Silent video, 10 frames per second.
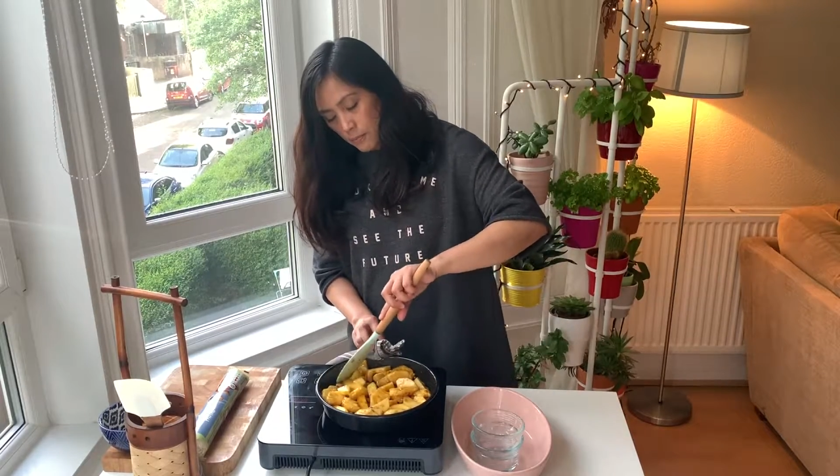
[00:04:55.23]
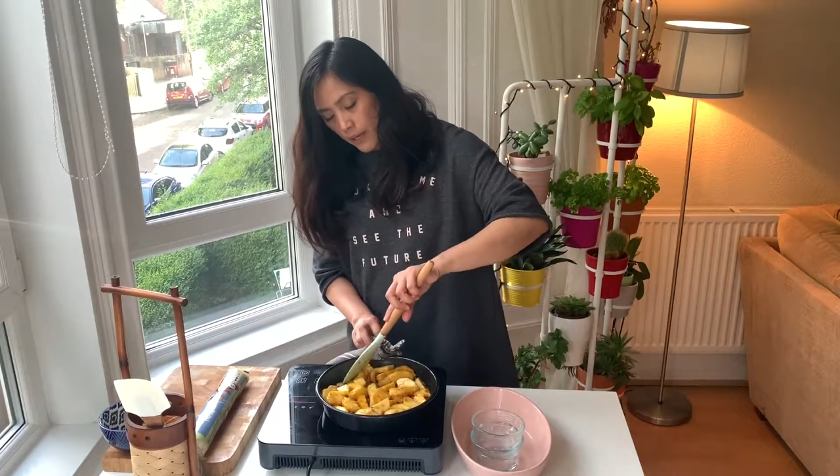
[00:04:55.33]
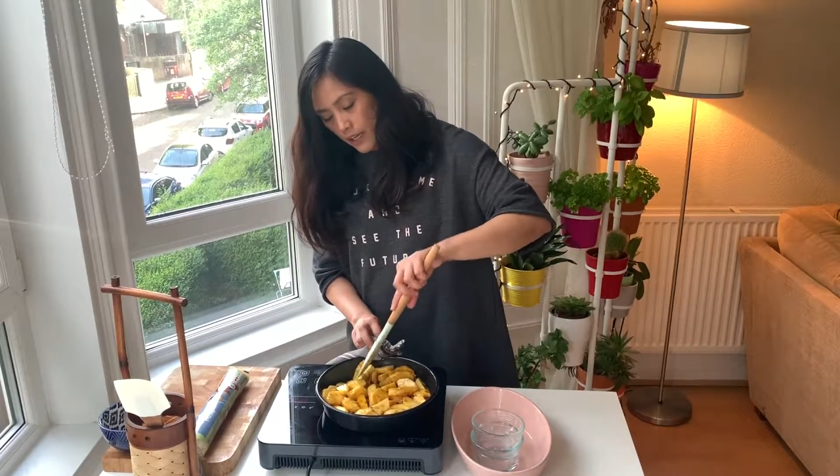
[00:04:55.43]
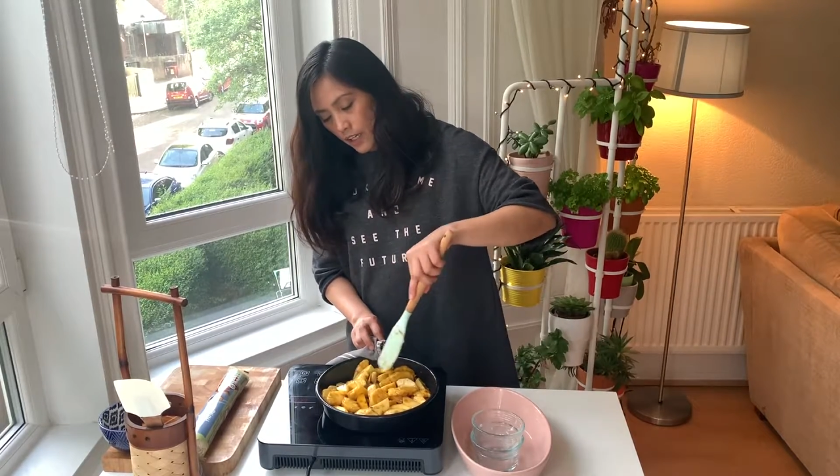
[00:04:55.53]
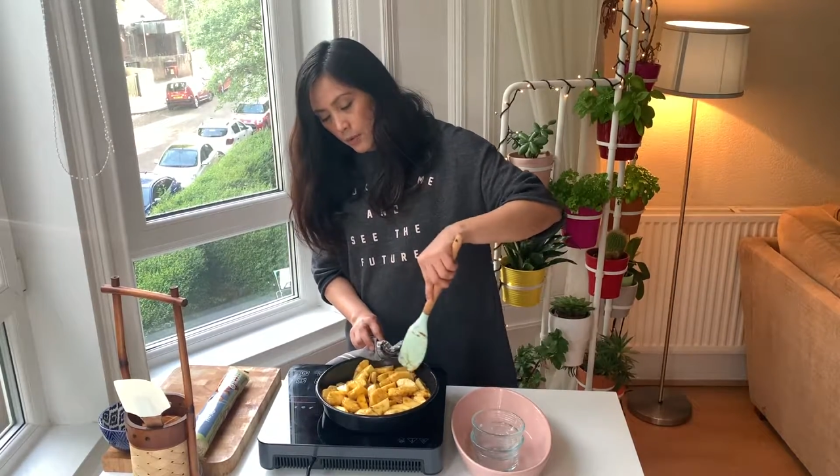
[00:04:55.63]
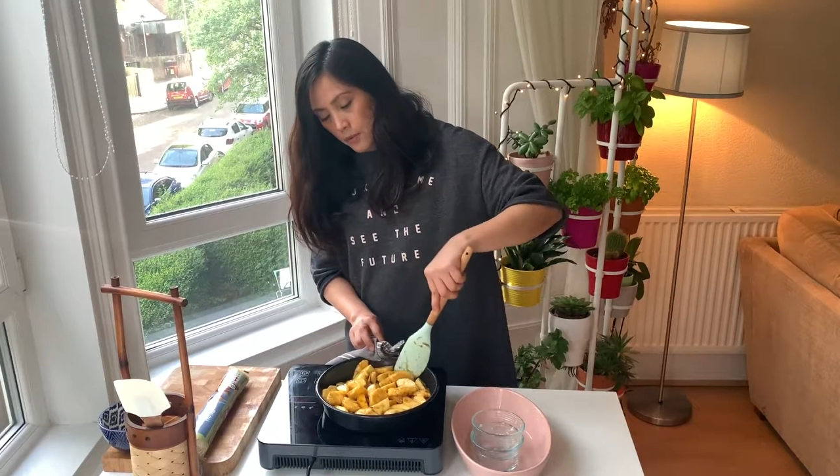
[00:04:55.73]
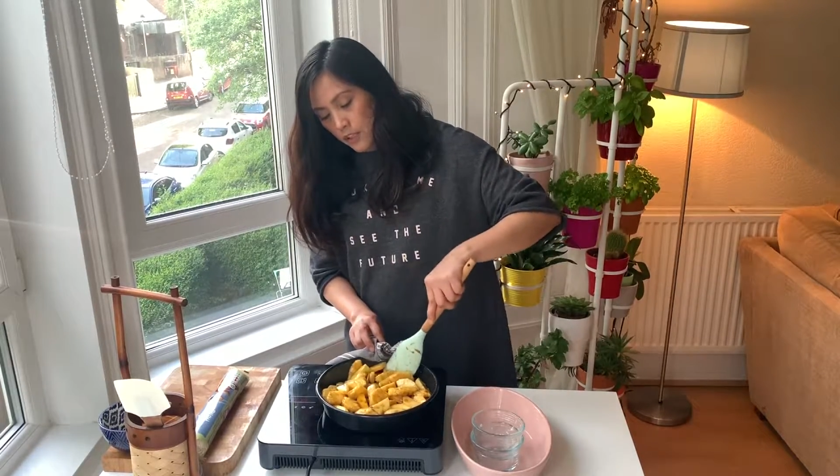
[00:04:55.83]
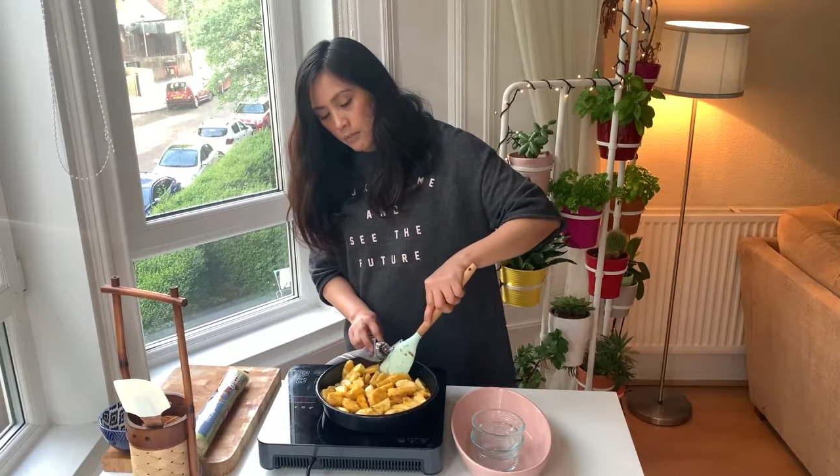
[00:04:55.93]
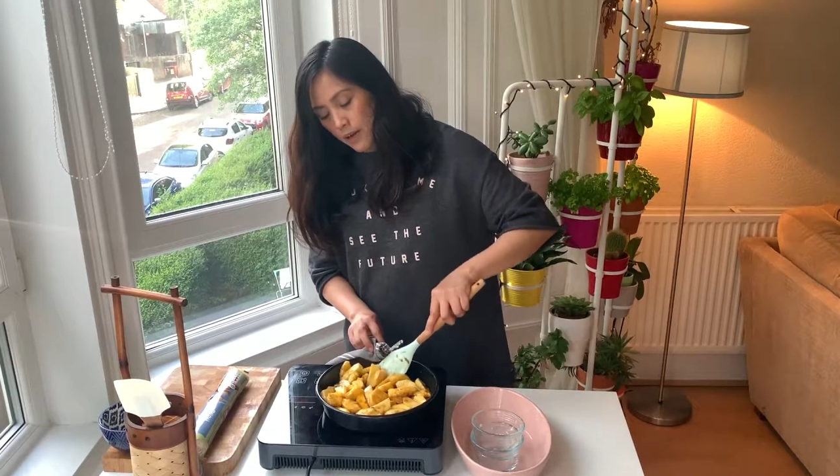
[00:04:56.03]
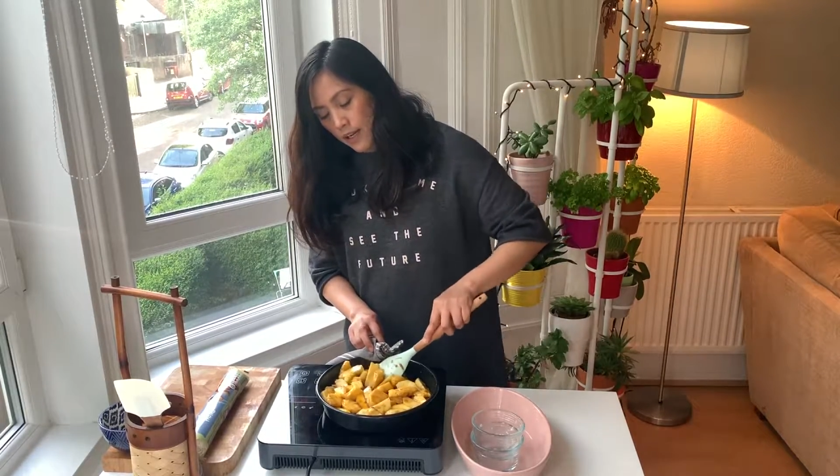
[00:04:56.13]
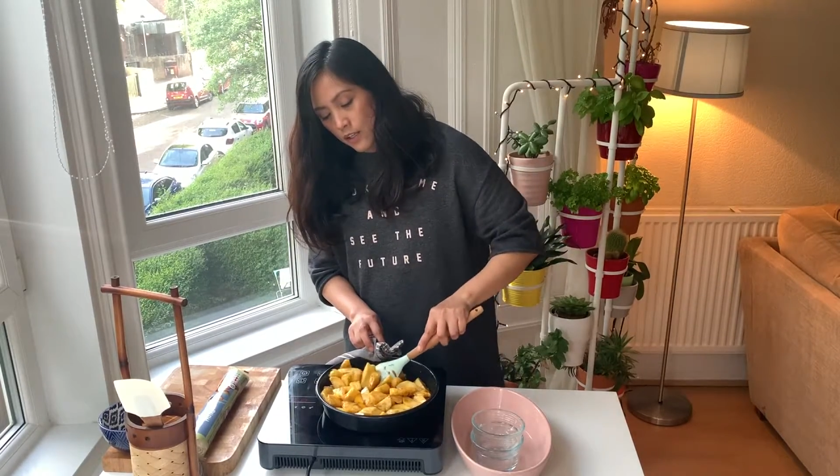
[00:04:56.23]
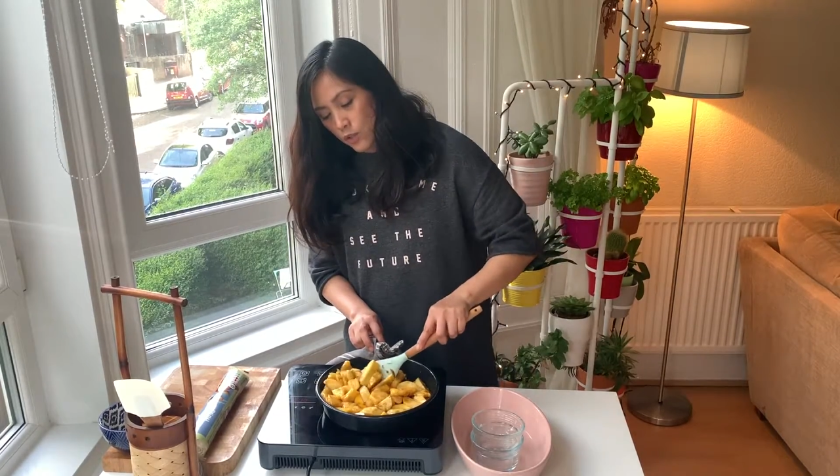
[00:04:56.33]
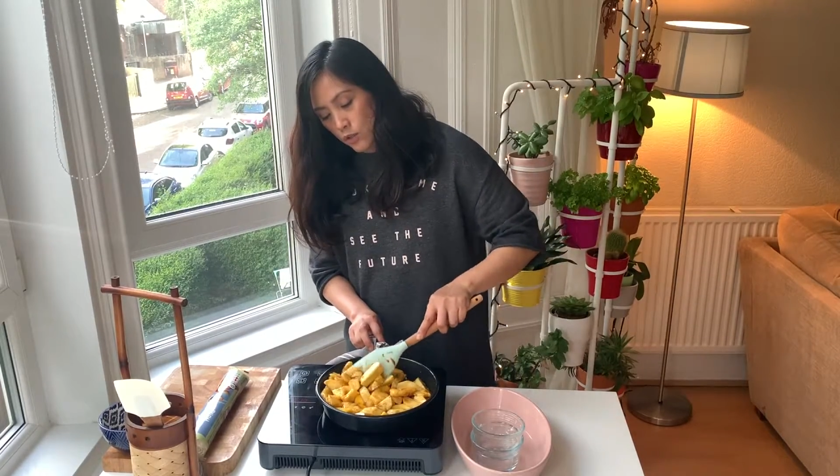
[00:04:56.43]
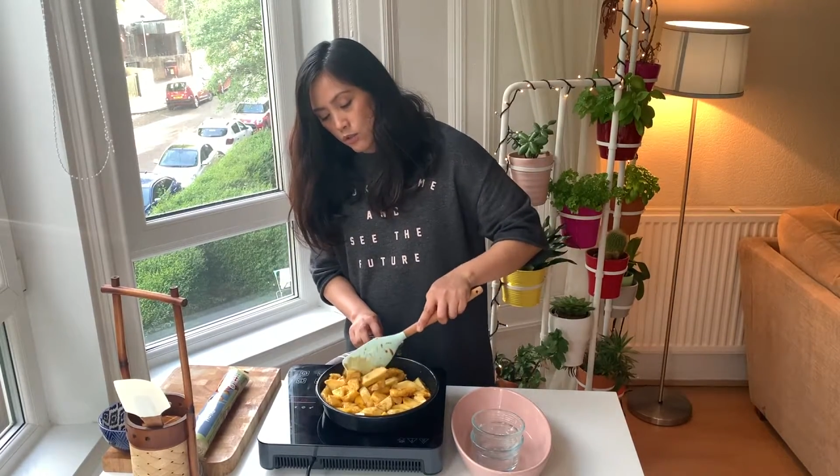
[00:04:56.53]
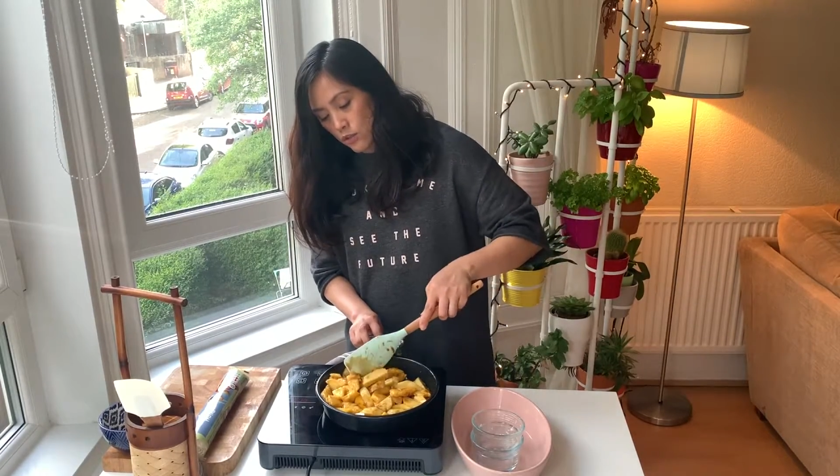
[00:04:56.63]
pineapple and
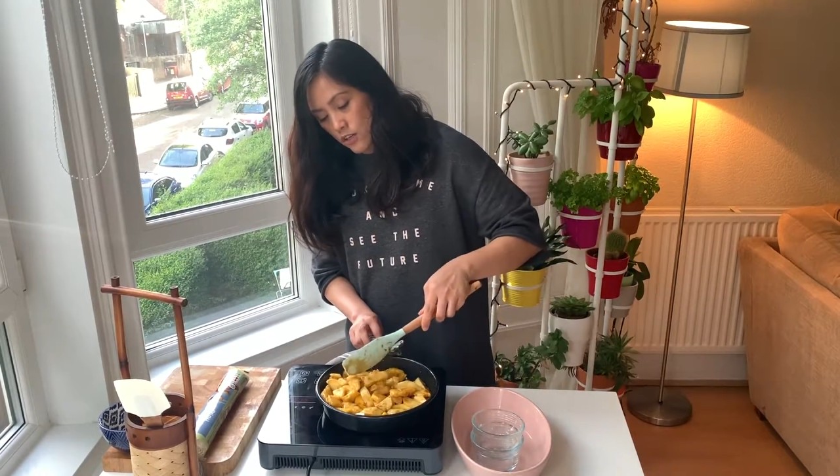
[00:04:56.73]
mango